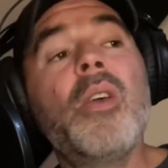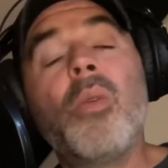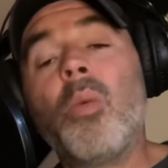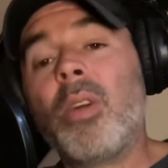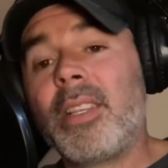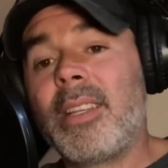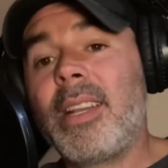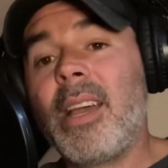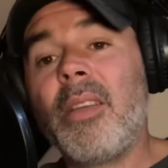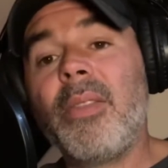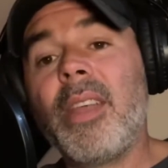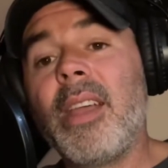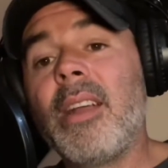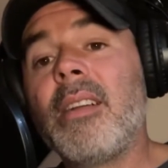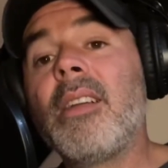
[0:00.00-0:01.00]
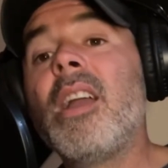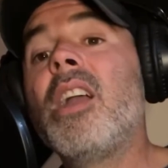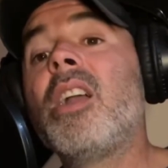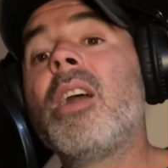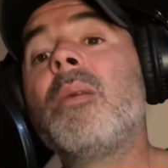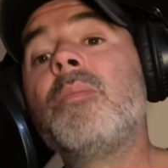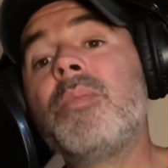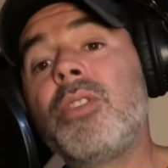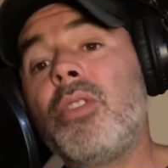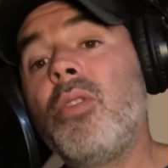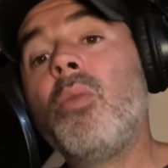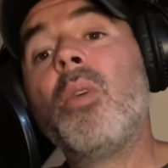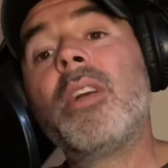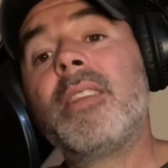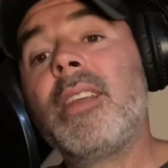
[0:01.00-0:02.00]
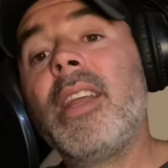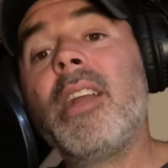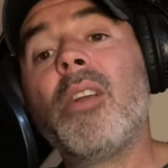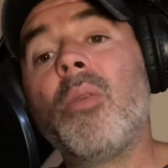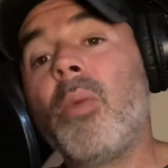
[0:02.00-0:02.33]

What's down there comes to what's here.